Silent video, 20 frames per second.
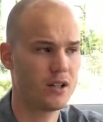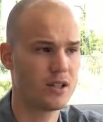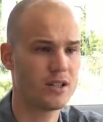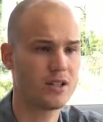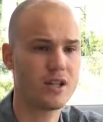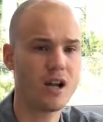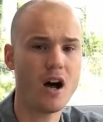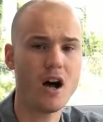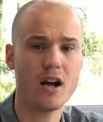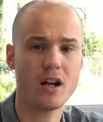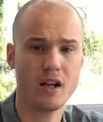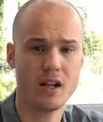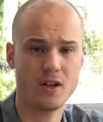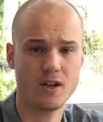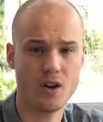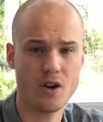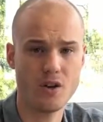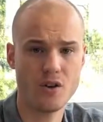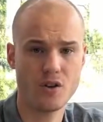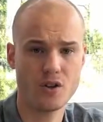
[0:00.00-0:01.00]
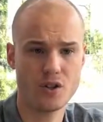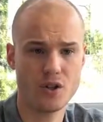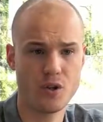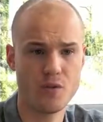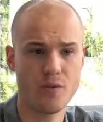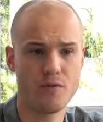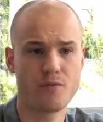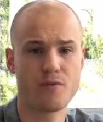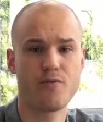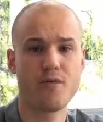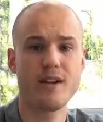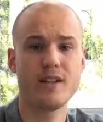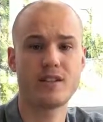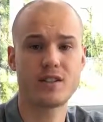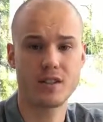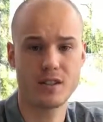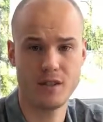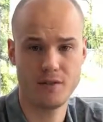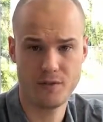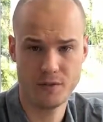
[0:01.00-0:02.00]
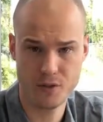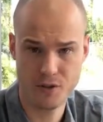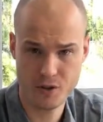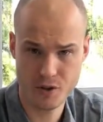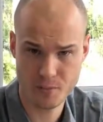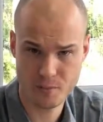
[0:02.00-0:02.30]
targeting those who have recently viewed your